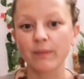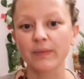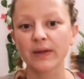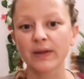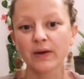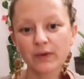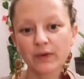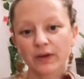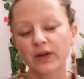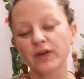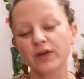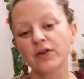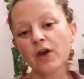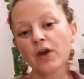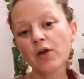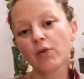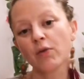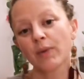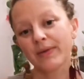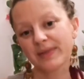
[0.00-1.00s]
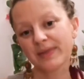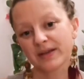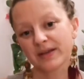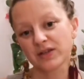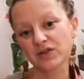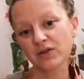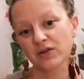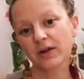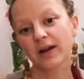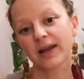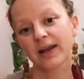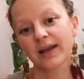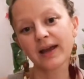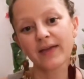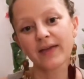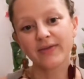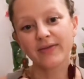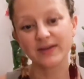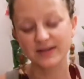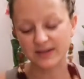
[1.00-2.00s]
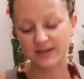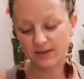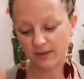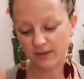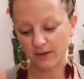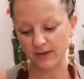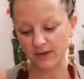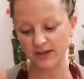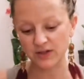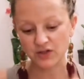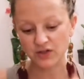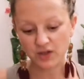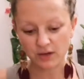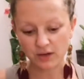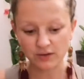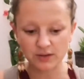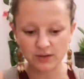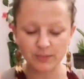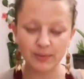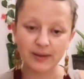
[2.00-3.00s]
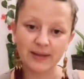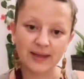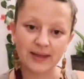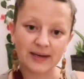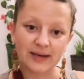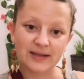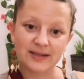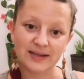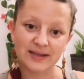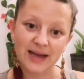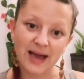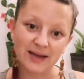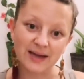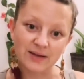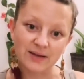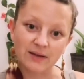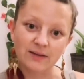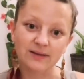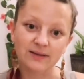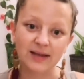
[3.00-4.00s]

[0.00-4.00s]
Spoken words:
They're not going to know when they're struggling. And this is not only in childhood, but then as an adult.